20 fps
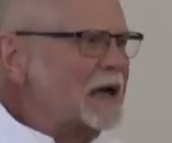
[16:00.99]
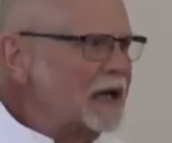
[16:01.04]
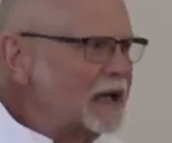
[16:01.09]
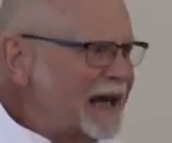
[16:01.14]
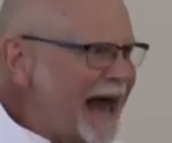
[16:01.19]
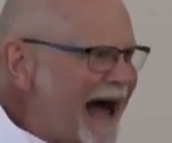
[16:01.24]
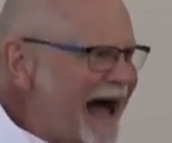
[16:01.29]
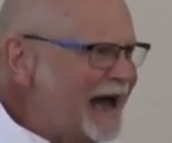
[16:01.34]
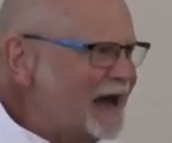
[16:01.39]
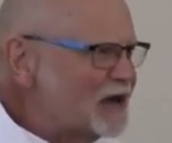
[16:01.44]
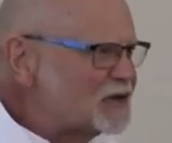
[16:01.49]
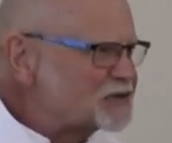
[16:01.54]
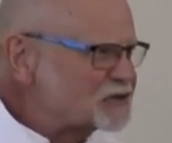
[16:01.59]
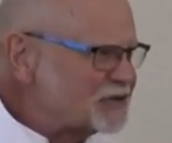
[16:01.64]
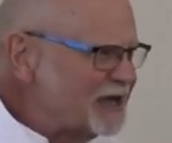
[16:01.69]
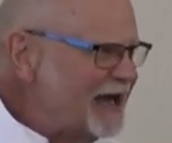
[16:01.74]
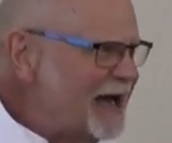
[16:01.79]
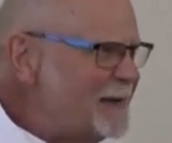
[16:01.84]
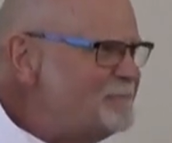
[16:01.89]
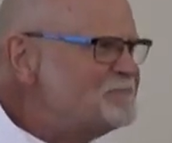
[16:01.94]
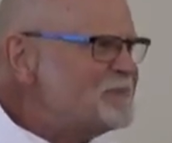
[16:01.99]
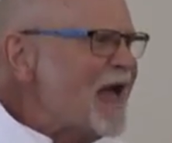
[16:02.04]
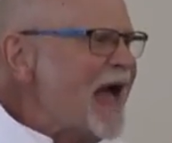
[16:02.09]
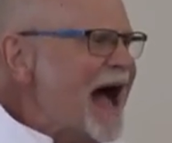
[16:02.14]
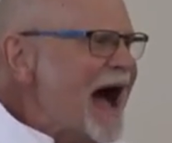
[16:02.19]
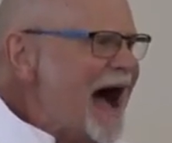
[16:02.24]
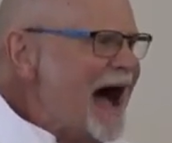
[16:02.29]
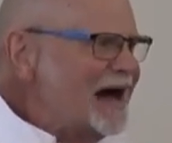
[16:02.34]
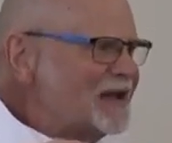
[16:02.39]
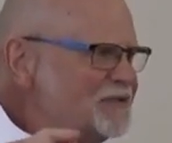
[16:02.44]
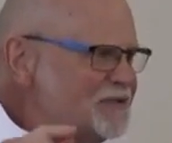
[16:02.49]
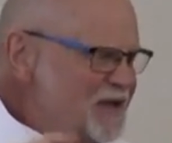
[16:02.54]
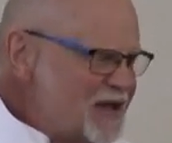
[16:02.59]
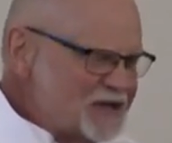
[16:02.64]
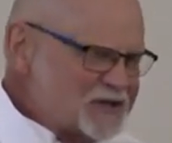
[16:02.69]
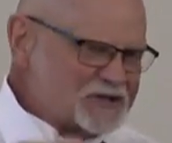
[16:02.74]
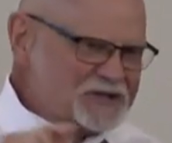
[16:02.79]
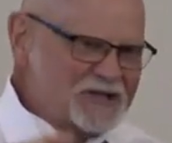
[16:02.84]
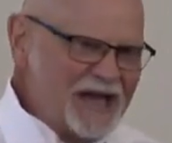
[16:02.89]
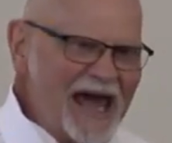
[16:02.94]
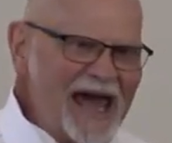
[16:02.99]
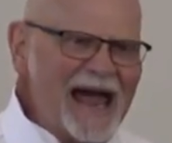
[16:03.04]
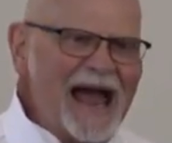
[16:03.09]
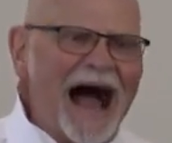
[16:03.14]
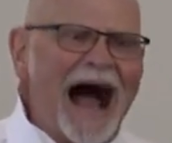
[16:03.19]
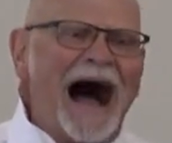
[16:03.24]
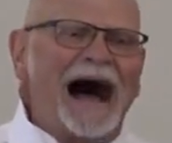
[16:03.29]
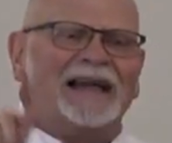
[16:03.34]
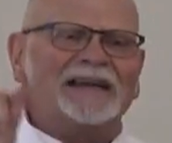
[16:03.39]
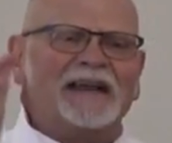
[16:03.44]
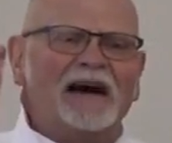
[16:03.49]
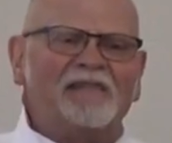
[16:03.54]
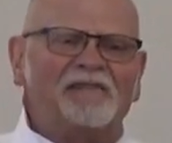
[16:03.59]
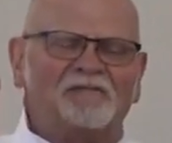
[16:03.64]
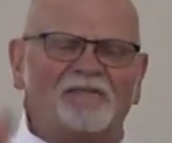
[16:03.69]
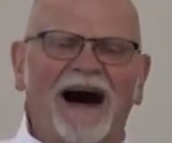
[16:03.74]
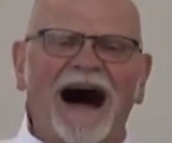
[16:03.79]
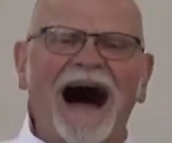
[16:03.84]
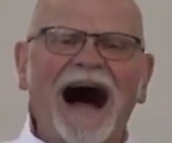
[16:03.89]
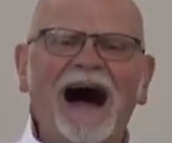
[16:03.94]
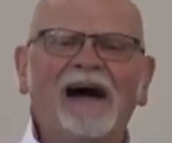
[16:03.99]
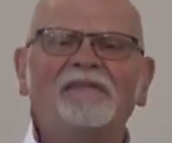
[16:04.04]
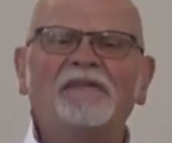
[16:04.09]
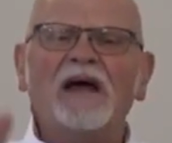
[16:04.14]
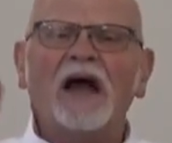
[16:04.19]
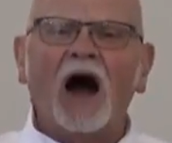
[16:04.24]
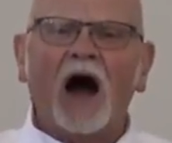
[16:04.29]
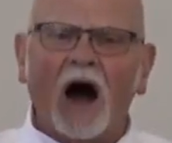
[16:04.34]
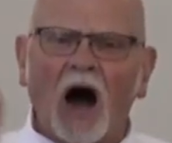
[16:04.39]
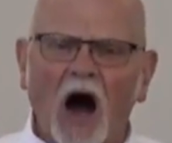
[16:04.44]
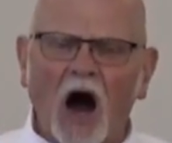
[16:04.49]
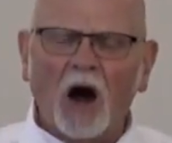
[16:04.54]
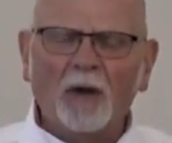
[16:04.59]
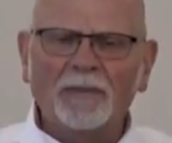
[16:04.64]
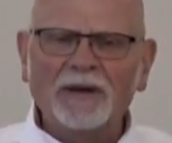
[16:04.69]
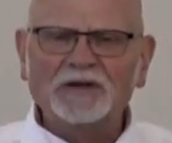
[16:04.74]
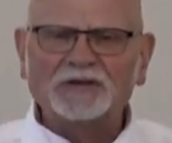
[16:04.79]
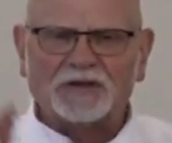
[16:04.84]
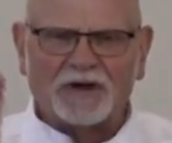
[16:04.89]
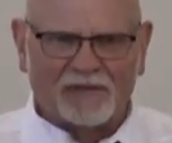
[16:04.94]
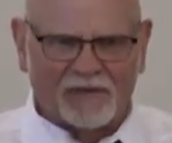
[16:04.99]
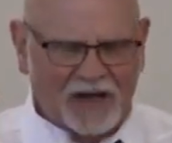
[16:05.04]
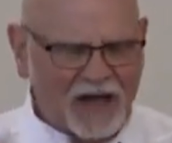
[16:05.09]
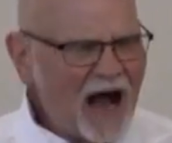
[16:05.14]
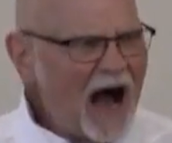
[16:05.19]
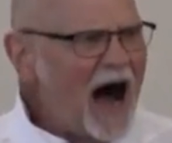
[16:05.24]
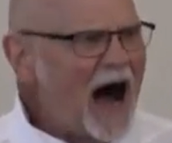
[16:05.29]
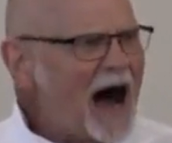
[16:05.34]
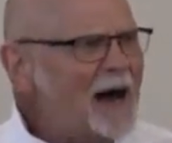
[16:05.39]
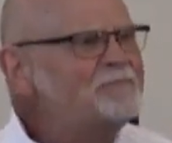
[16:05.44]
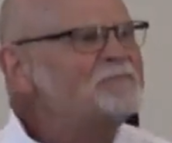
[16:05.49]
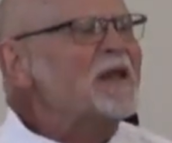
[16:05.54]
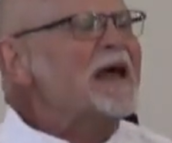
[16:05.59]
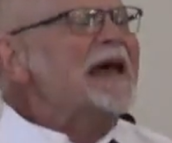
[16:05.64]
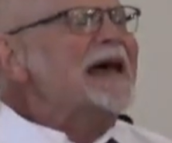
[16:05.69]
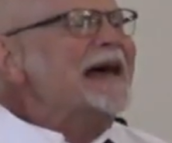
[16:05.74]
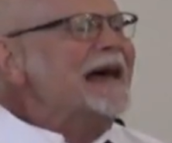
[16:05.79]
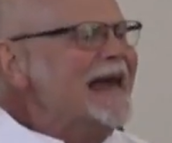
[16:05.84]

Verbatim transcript: Goliath said, This day I defy the armies of God,